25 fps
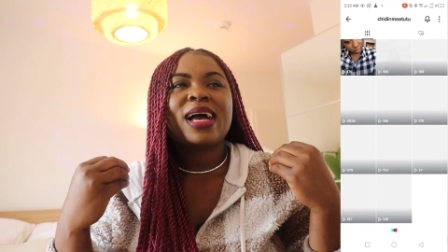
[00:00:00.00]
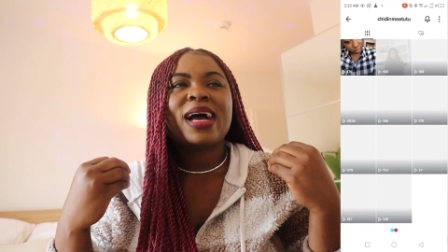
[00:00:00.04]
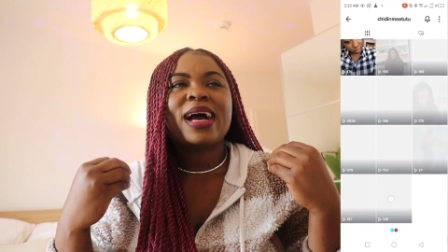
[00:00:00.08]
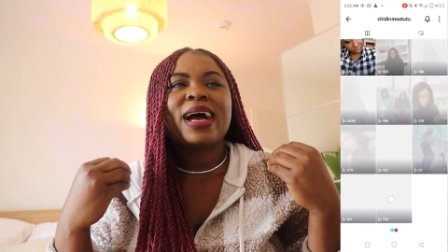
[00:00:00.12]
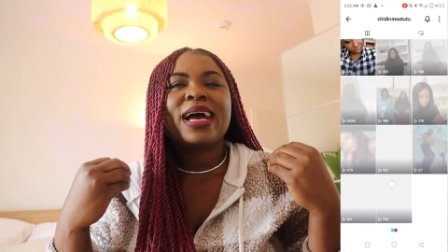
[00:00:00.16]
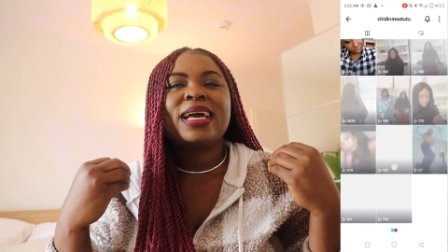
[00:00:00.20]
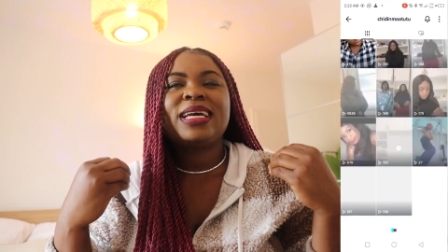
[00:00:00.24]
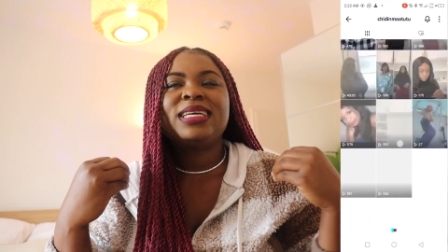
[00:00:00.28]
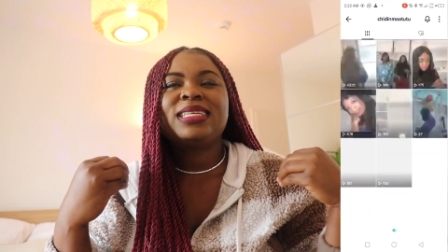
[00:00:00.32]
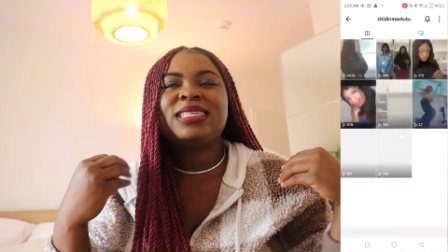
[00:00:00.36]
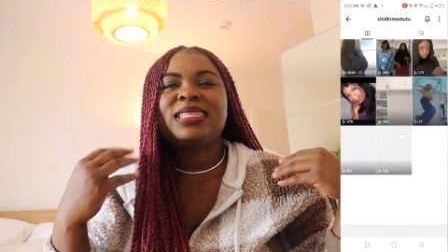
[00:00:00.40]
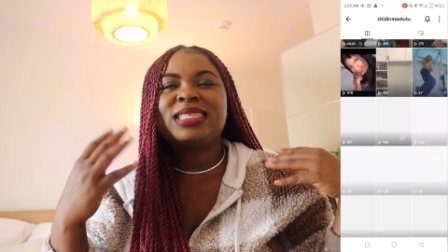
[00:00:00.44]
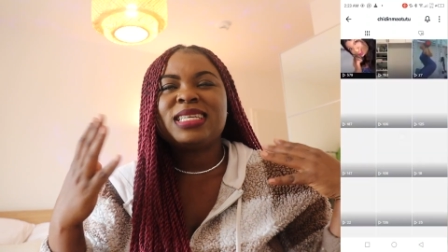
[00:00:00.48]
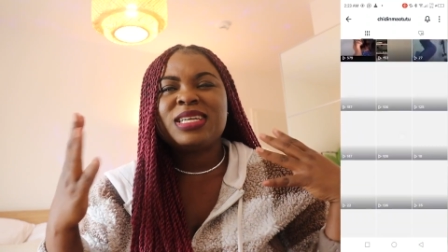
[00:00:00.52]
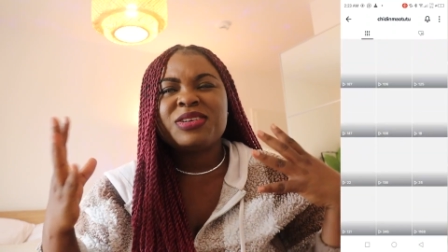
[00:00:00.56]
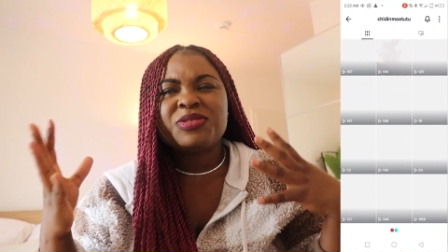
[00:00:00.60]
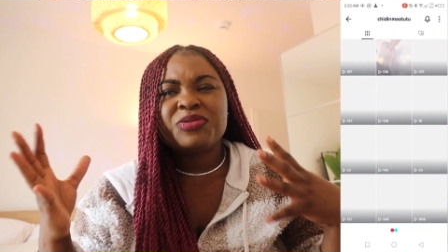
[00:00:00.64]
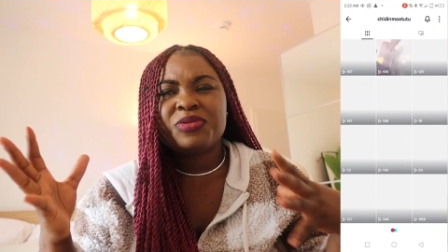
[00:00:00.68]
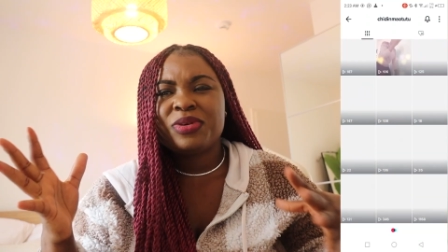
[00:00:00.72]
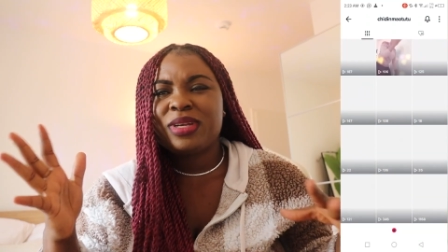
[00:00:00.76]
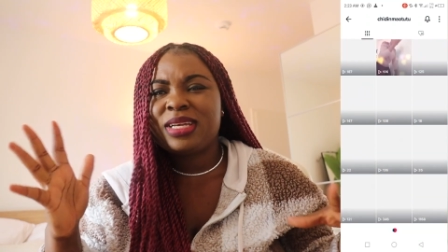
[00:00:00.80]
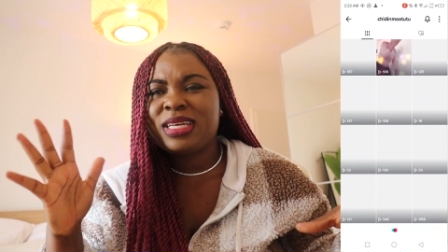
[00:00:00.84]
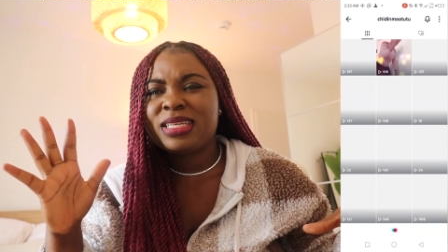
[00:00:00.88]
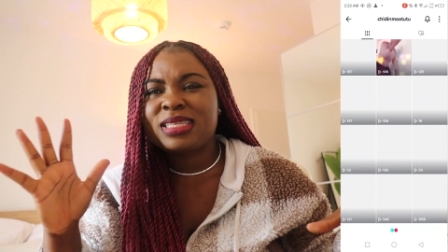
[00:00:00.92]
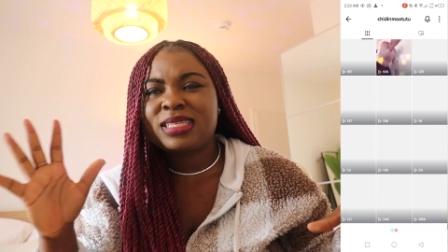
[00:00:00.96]
I
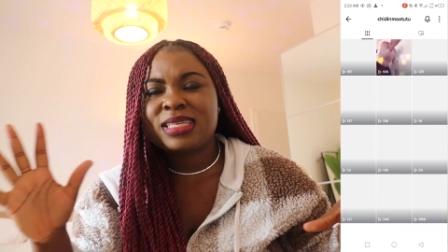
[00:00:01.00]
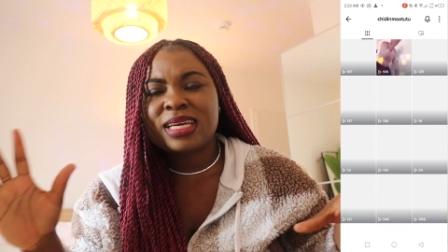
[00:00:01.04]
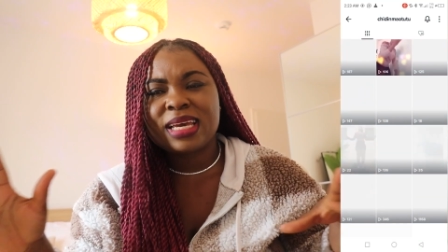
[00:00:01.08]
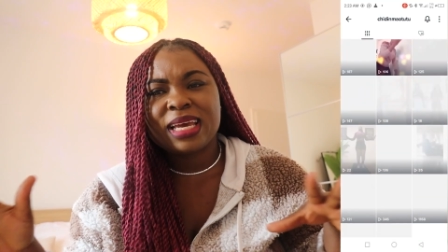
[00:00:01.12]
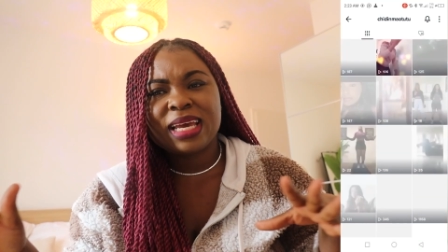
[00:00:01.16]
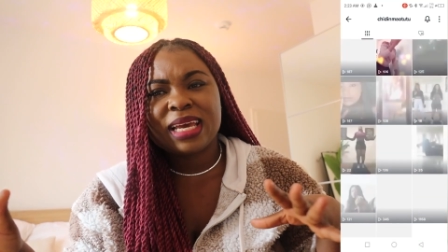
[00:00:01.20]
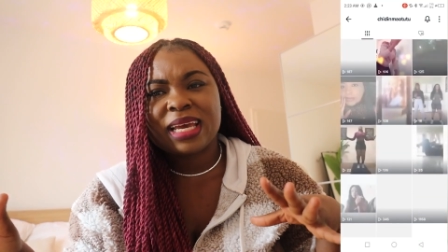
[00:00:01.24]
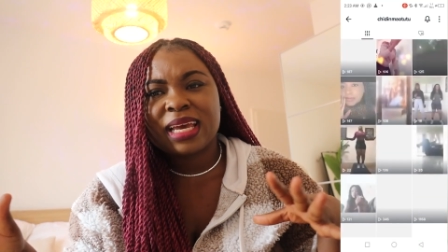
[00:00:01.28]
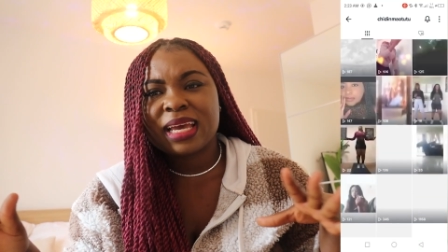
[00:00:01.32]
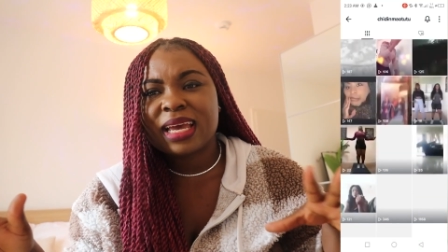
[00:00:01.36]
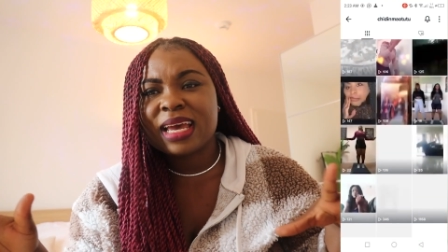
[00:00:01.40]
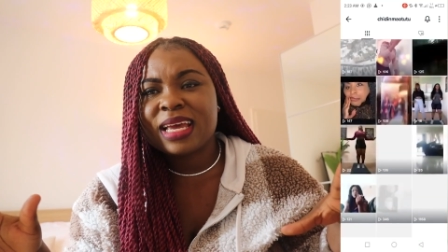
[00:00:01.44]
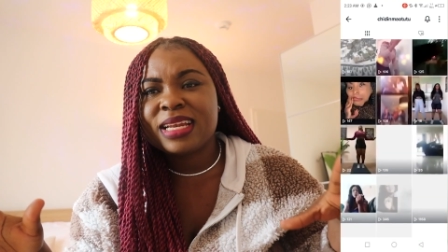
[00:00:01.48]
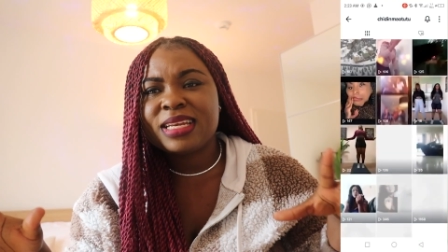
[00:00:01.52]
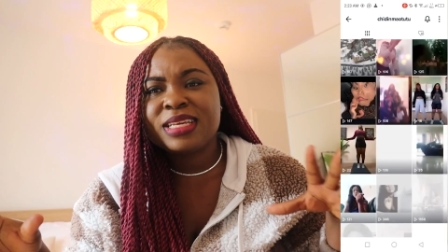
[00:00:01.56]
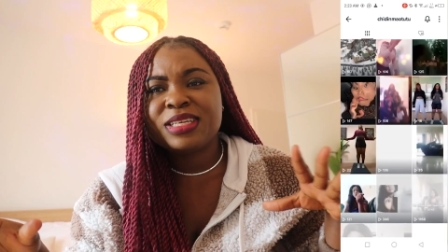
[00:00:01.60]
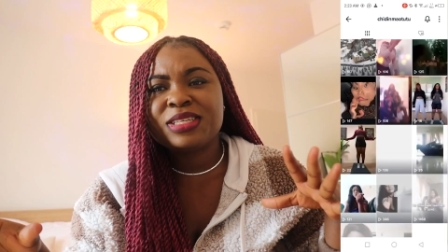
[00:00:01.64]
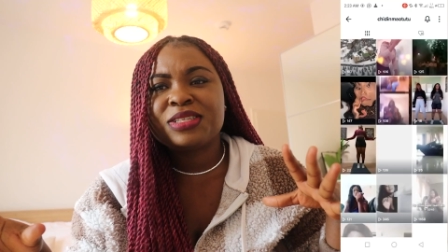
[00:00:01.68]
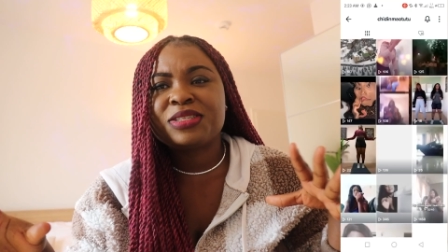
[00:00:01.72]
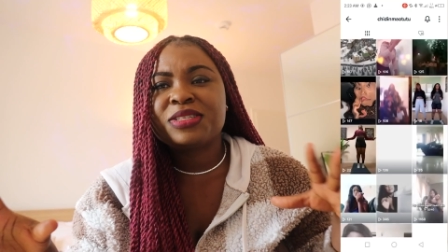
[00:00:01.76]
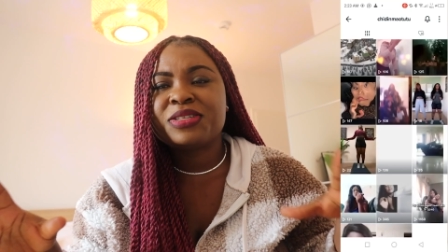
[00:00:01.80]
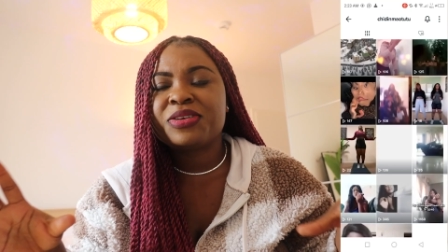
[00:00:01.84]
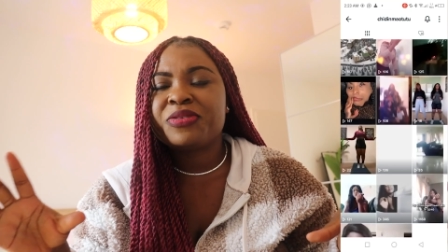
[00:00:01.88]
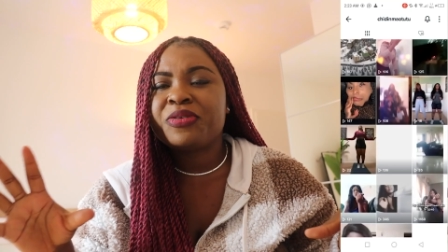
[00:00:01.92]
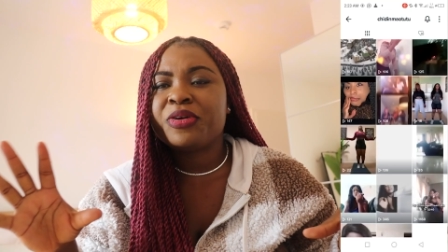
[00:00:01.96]
didn't really take any
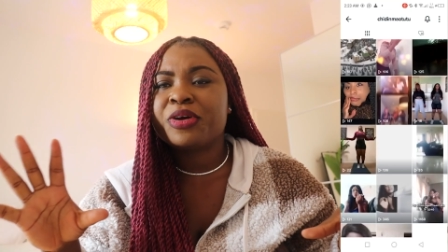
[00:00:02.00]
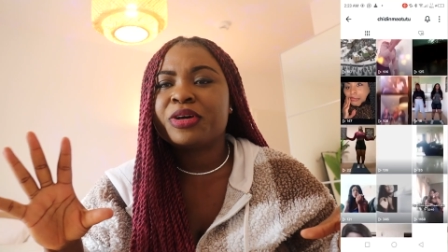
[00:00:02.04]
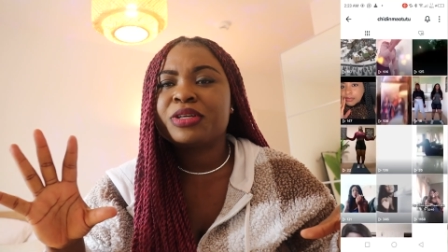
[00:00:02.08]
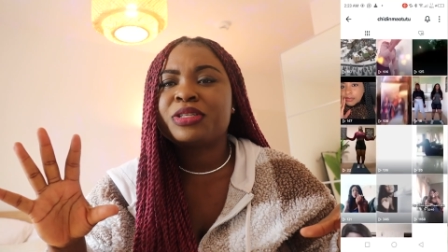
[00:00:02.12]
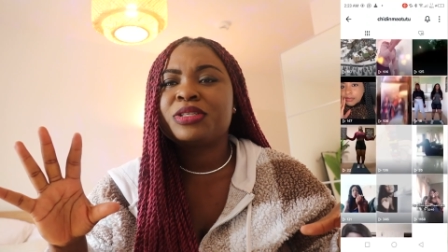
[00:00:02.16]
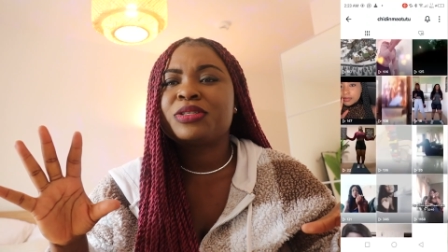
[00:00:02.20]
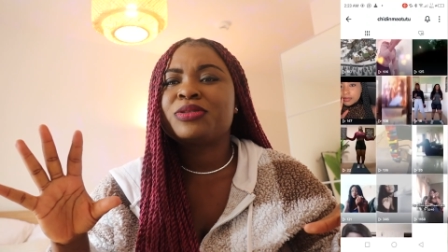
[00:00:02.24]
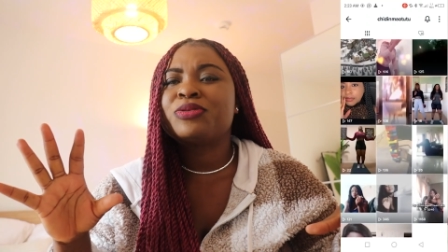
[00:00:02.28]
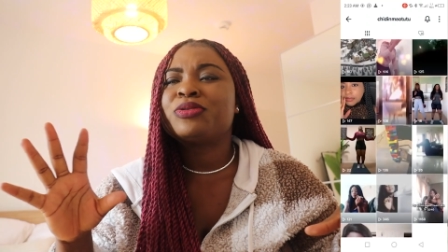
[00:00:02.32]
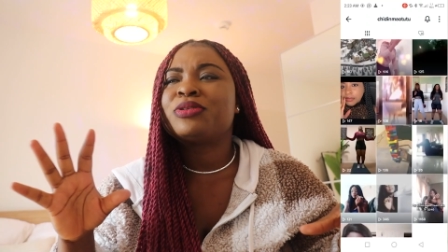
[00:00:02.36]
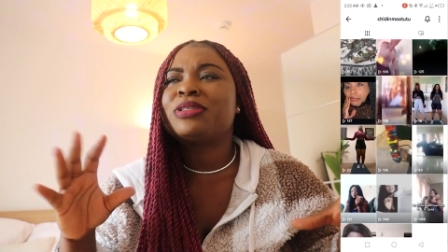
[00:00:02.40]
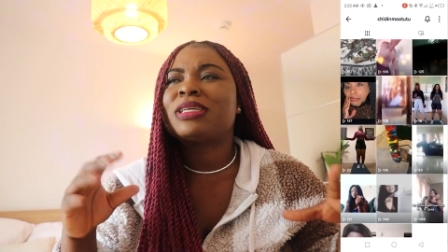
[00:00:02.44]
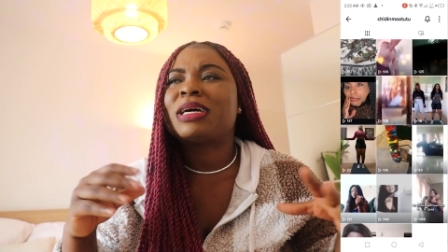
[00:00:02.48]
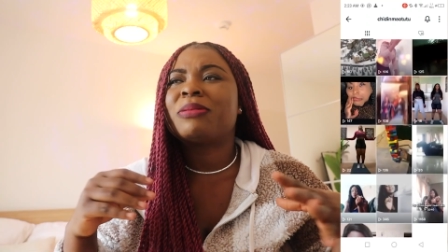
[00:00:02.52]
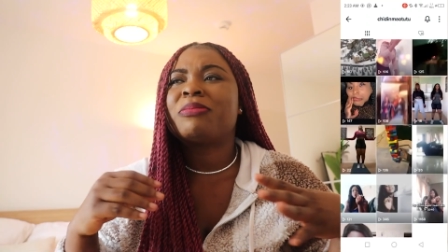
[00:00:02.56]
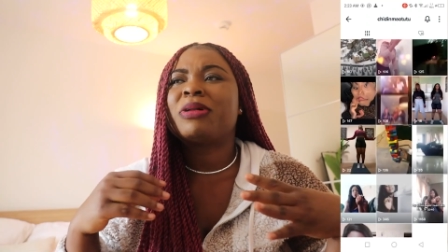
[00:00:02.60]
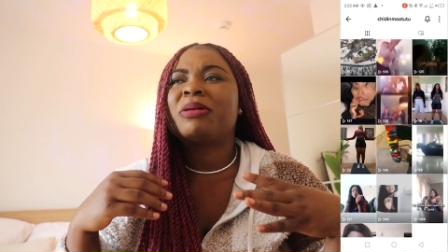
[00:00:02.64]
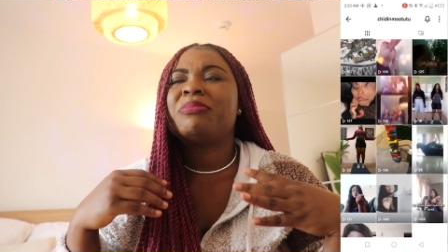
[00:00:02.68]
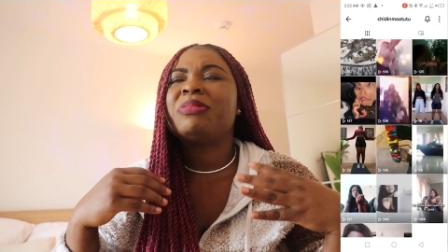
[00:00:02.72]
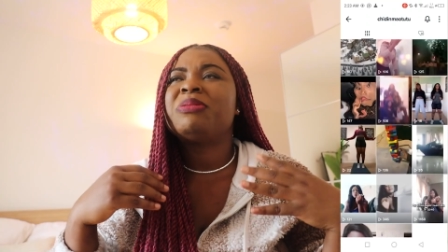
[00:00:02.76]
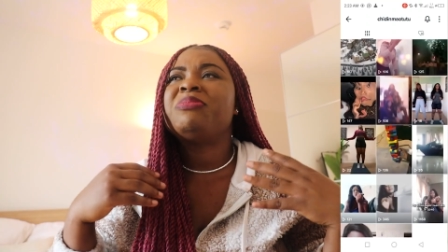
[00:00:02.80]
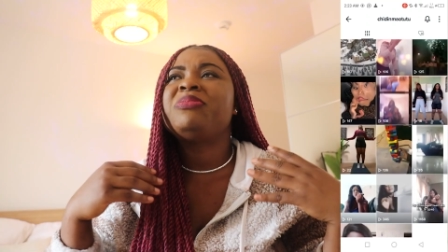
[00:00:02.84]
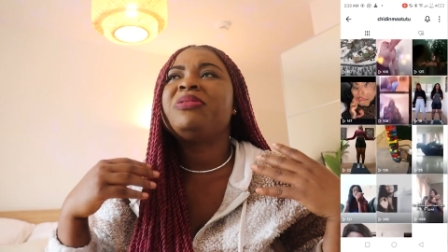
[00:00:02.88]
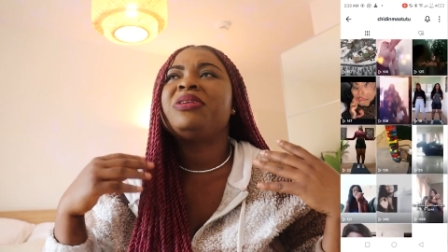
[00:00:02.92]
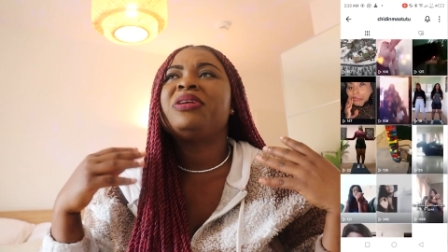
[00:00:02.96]
serious note
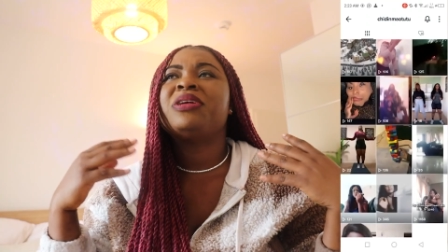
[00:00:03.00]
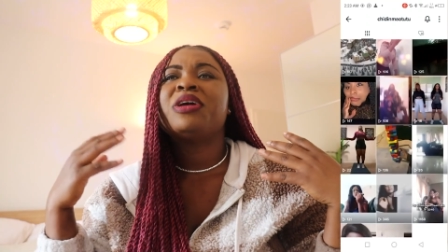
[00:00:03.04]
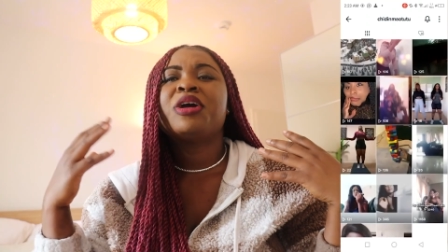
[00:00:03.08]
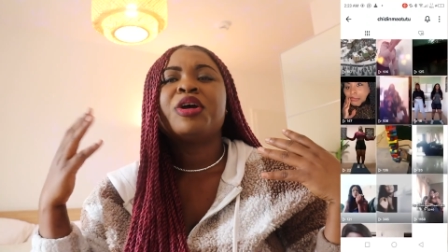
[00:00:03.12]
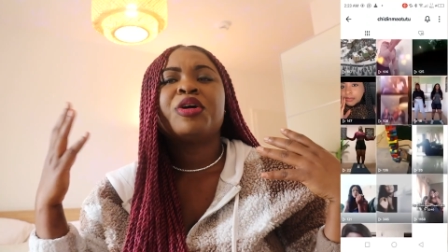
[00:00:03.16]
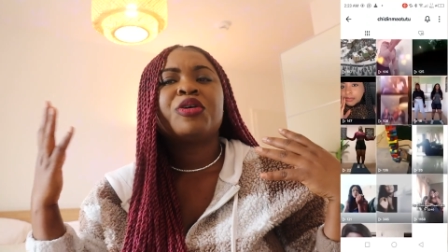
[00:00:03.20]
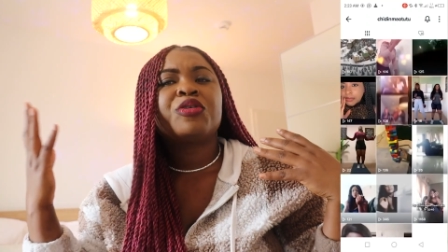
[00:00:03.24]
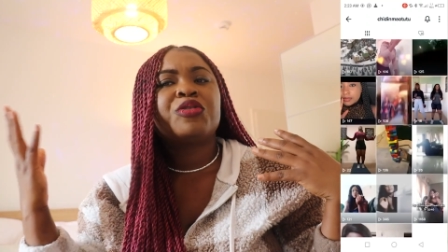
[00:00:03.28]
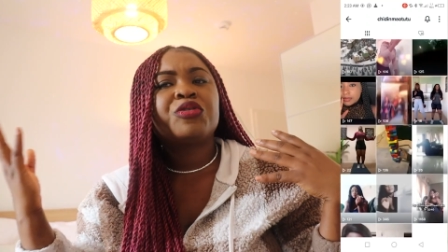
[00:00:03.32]
about maybe